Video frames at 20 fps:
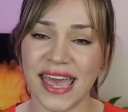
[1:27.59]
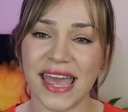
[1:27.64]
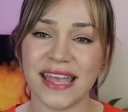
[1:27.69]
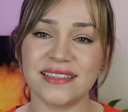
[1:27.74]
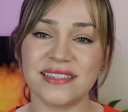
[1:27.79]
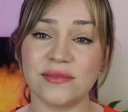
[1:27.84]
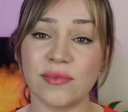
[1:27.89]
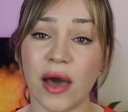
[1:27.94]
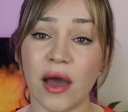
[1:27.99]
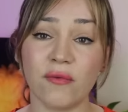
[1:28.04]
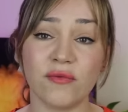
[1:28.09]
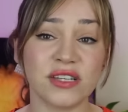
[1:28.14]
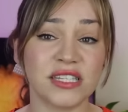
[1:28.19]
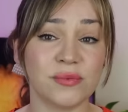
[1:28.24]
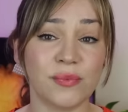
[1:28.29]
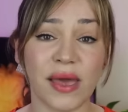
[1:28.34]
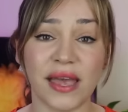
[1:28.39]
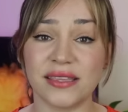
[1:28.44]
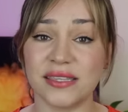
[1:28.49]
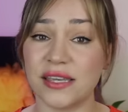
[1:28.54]
It's about
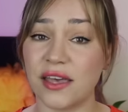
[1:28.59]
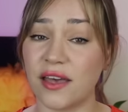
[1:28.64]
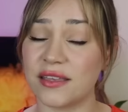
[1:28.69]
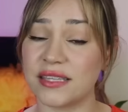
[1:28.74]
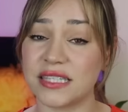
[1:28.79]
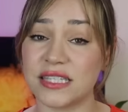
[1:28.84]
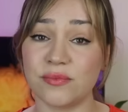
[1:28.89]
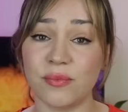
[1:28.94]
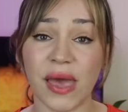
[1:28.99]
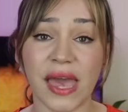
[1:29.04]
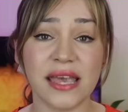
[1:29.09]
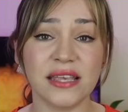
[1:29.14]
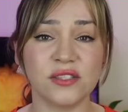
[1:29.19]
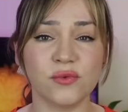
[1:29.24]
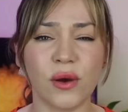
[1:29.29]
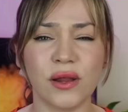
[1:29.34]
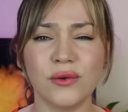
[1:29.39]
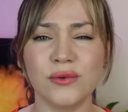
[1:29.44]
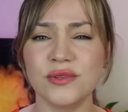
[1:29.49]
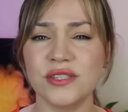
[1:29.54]
respecting her space
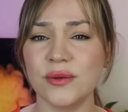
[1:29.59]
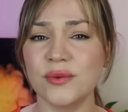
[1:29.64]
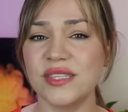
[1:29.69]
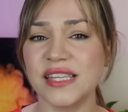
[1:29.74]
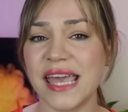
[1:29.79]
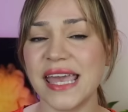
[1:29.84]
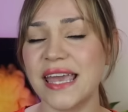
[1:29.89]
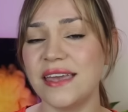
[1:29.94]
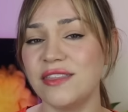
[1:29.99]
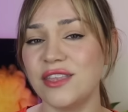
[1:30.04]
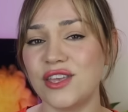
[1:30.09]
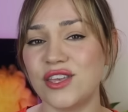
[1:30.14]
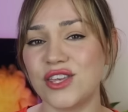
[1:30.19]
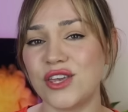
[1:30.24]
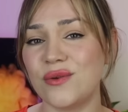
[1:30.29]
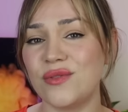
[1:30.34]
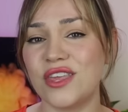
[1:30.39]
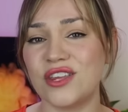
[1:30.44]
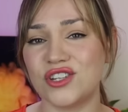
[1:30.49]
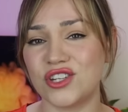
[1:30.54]
while also taking the
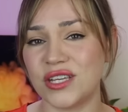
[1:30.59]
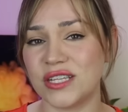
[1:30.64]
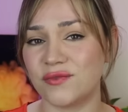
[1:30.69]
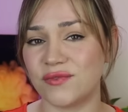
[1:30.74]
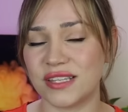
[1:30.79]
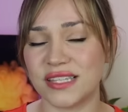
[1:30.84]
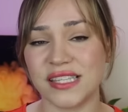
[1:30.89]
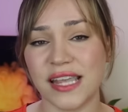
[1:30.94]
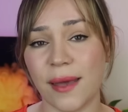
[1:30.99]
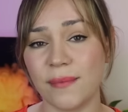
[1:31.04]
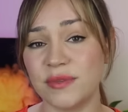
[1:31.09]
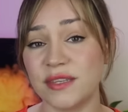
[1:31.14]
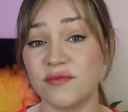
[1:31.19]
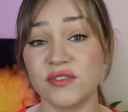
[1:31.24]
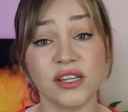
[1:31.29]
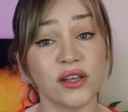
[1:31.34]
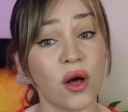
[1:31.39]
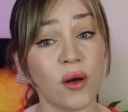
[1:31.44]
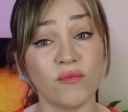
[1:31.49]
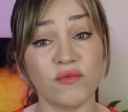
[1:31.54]
cue that she's receptive
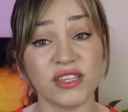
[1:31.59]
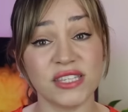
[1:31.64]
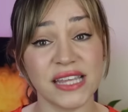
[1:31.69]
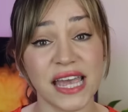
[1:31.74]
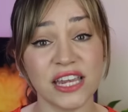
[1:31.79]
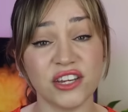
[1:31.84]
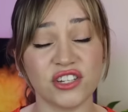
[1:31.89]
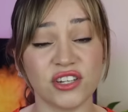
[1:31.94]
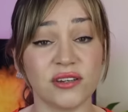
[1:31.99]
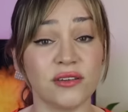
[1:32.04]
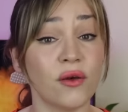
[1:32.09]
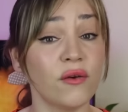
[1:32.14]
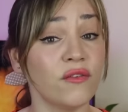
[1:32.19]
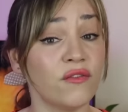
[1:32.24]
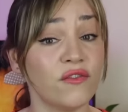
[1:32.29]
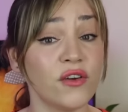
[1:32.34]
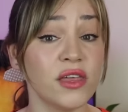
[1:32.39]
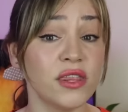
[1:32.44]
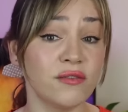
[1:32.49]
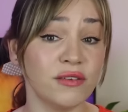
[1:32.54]
to conversation or
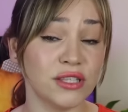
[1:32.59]
further